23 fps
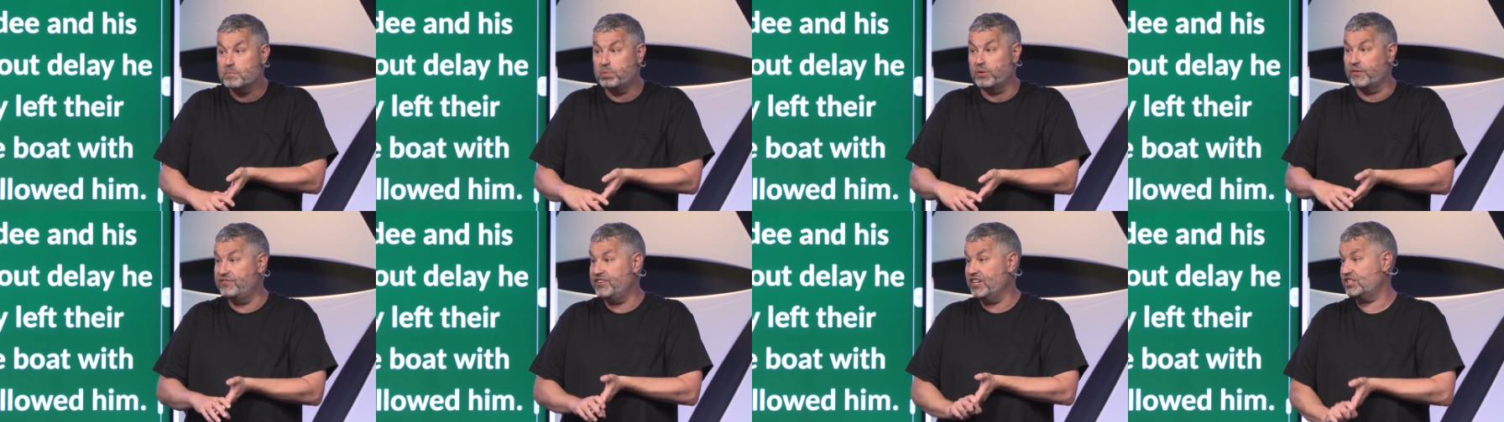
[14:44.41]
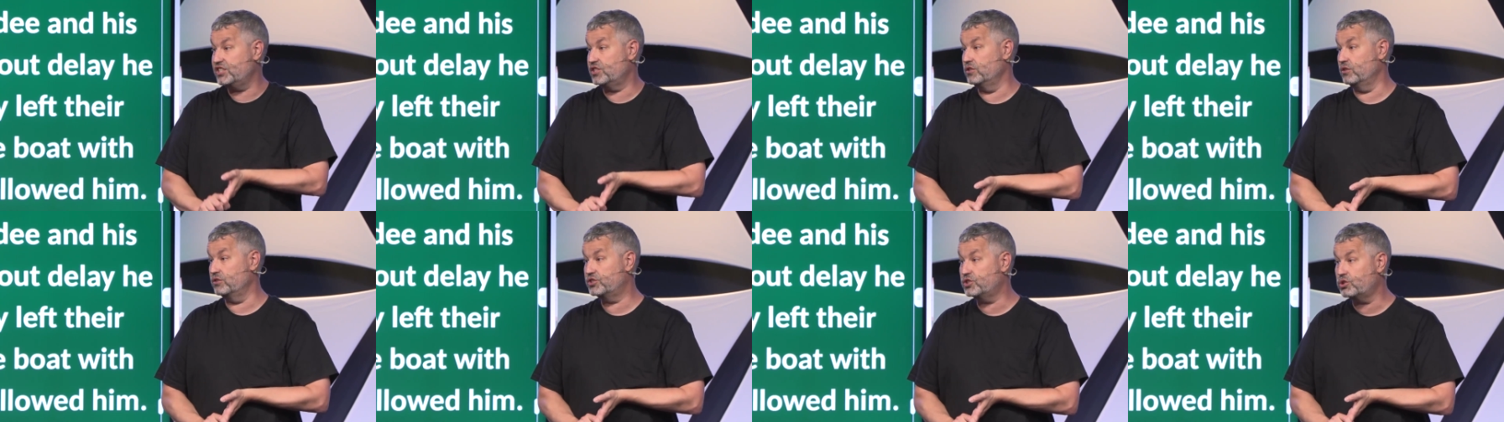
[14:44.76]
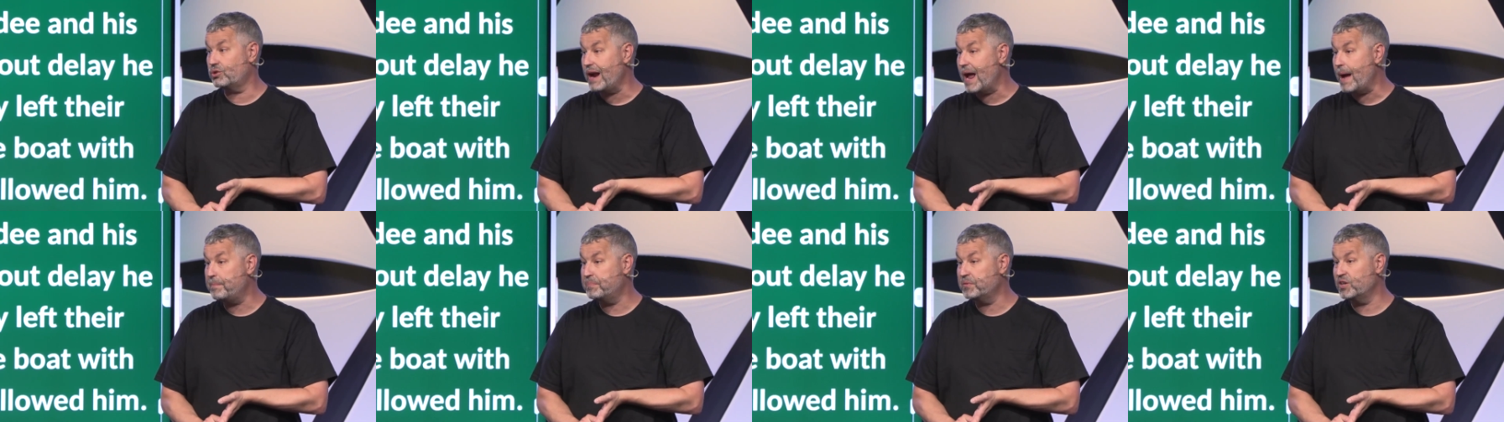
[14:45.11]
professional
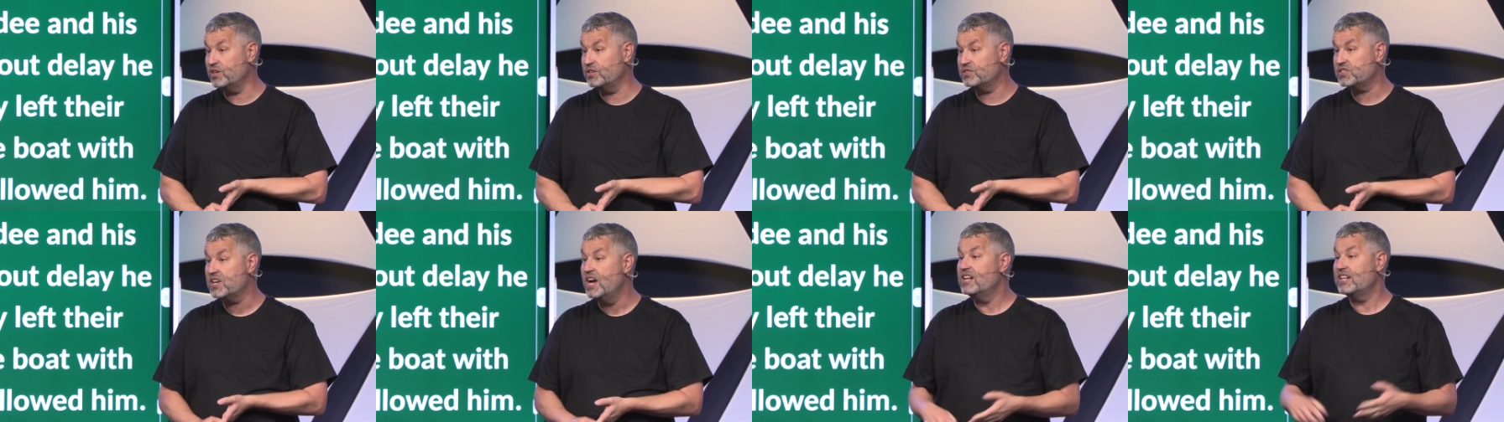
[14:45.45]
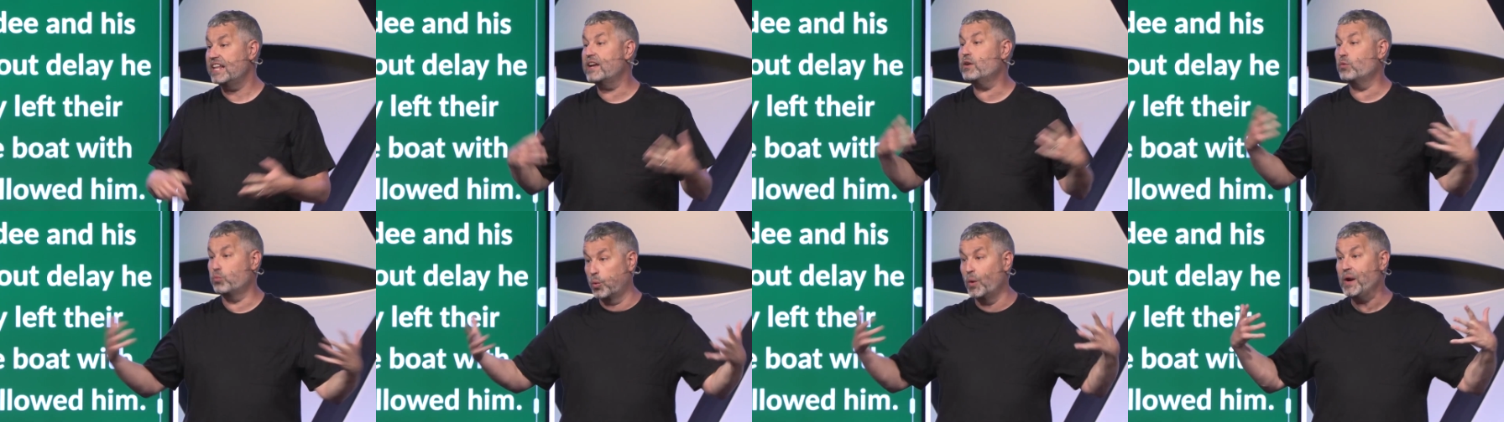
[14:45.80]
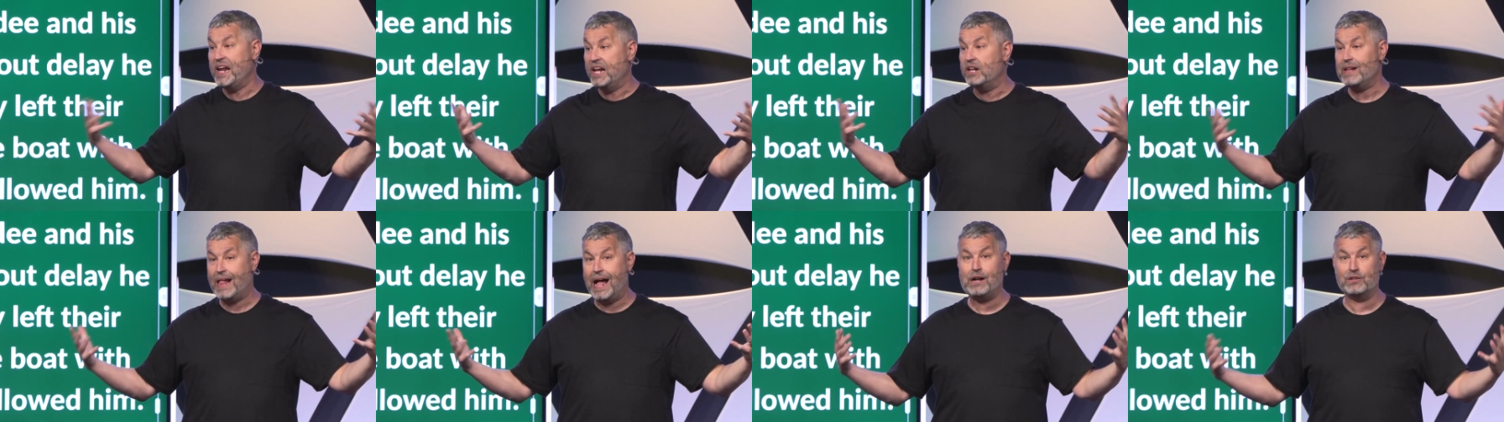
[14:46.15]
trappers, like
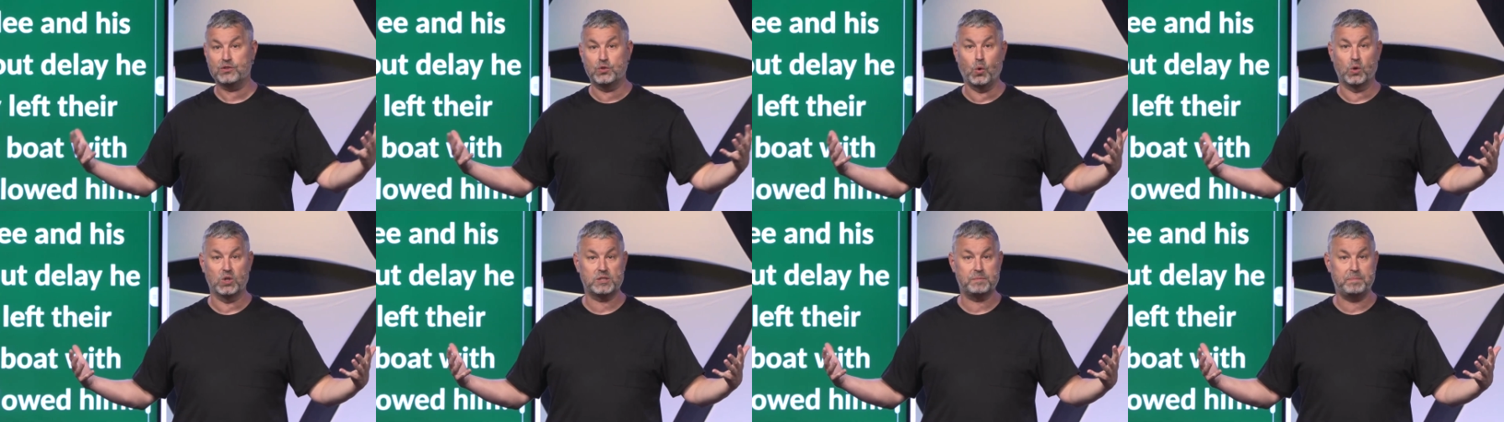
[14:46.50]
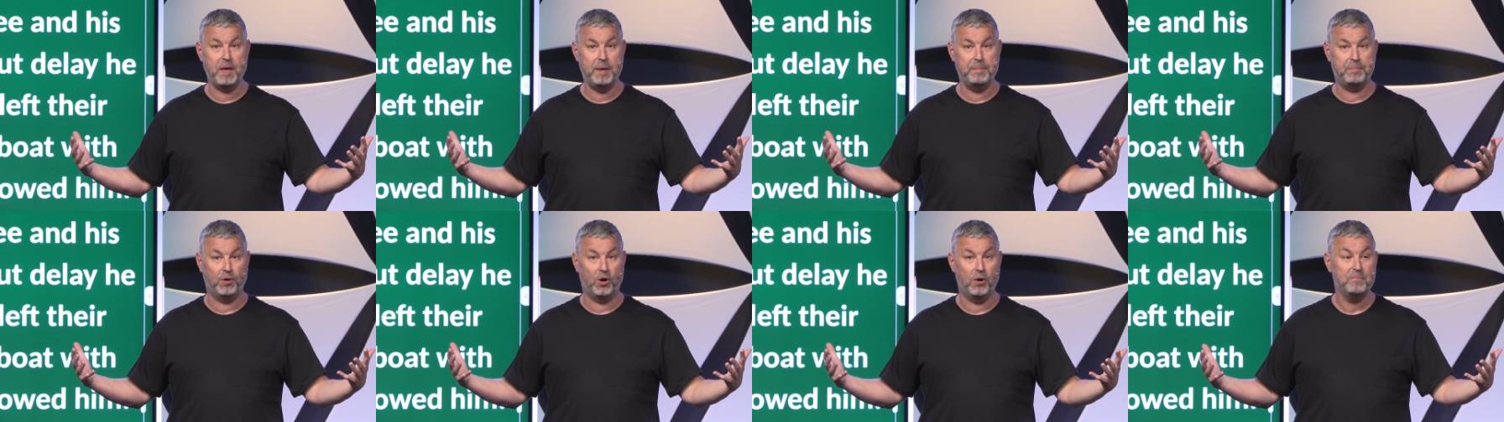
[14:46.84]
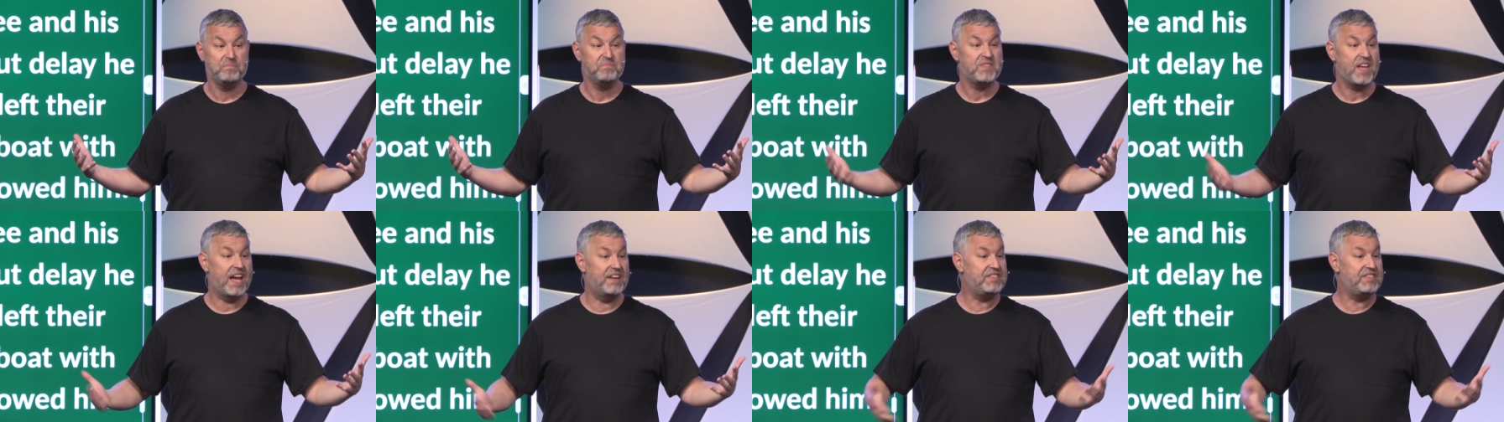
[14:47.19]
real outdoors people.